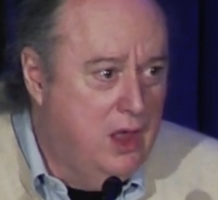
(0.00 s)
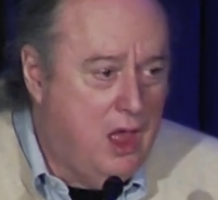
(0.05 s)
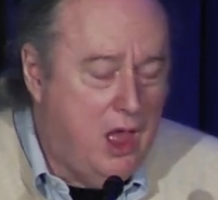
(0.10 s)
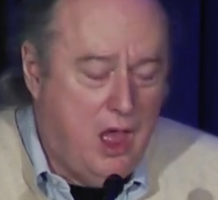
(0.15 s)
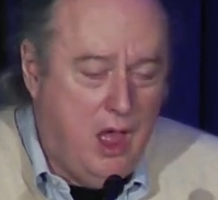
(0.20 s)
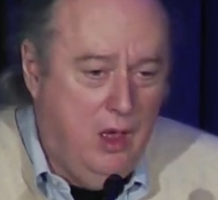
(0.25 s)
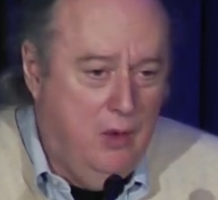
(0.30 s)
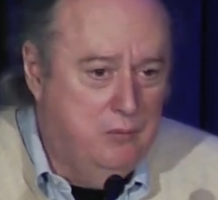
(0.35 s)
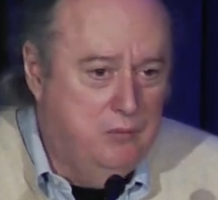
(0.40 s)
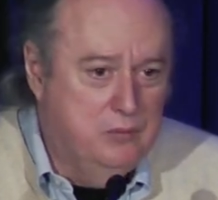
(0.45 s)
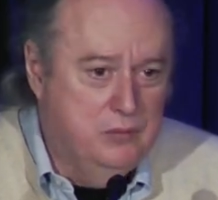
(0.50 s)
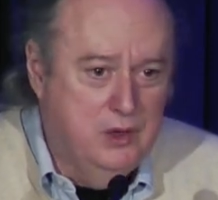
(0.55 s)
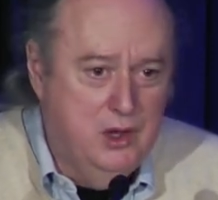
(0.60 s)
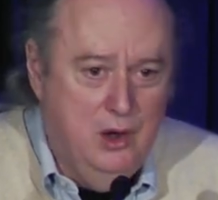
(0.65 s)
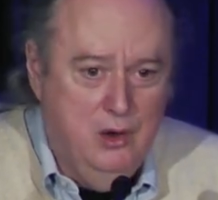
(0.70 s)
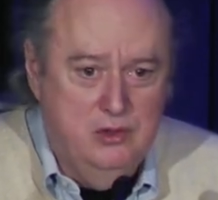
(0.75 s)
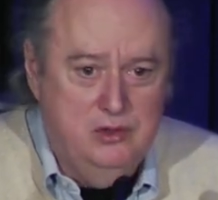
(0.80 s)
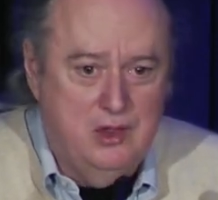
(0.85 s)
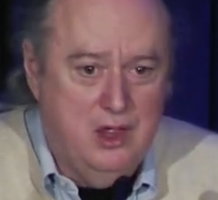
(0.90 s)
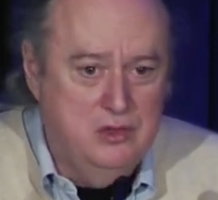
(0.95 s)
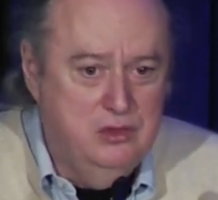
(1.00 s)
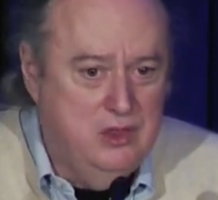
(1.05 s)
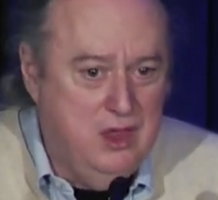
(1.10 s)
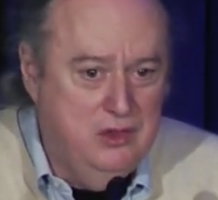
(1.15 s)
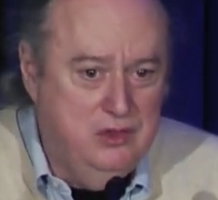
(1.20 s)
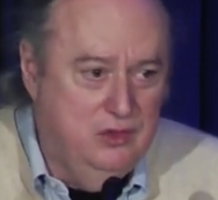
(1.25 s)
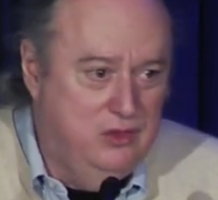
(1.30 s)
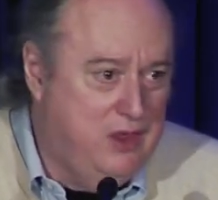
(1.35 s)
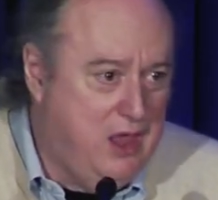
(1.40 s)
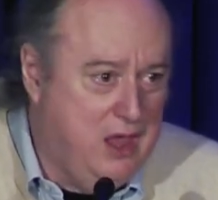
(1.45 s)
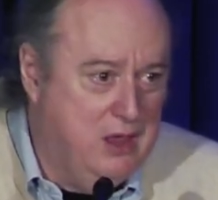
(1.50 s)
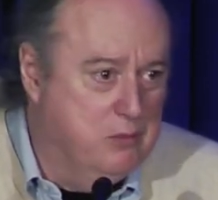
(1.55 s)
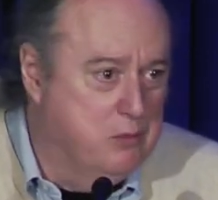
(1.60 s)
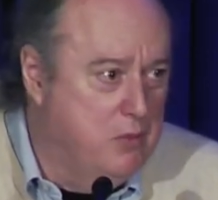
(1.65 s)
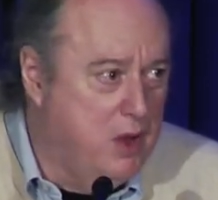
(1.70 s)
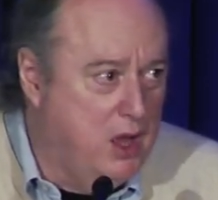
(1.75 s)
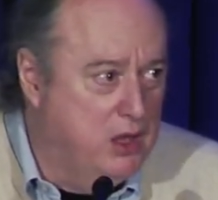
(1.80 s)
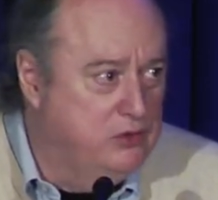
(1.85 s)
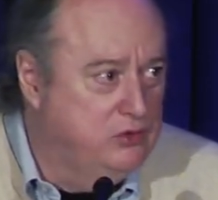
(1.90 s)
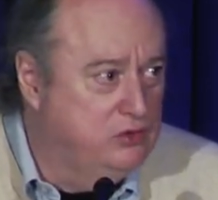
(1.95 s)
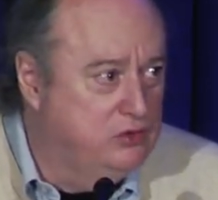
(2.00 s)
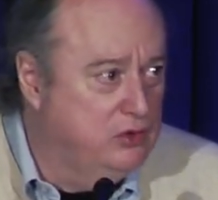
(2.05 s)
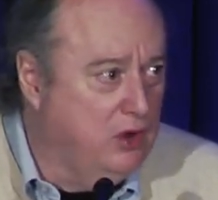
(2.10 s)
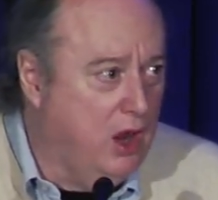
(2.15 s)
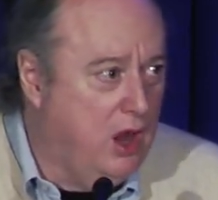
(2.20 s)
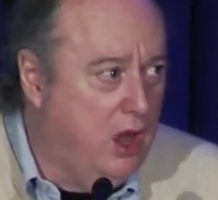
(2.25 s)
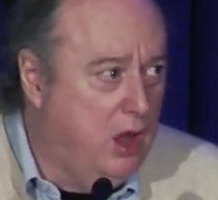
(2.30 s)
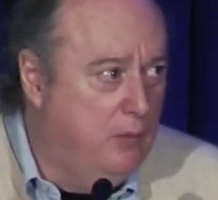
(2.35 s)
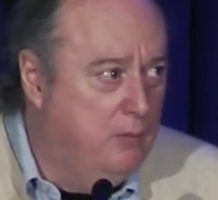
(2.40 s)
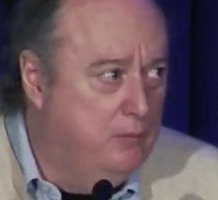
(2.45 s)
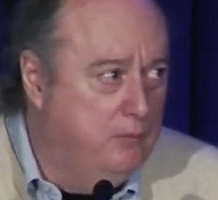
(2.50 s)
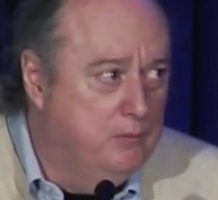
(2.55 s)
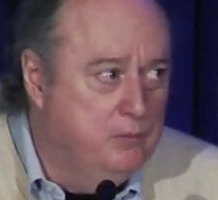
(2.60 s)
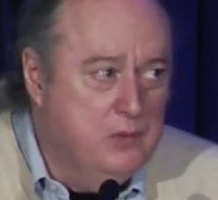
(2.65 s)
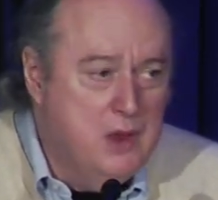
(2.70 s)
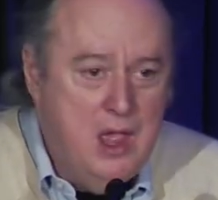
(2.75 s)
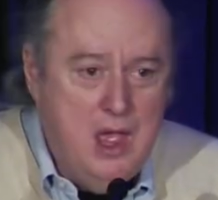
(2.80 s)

Um, you know, it doesn't take much um,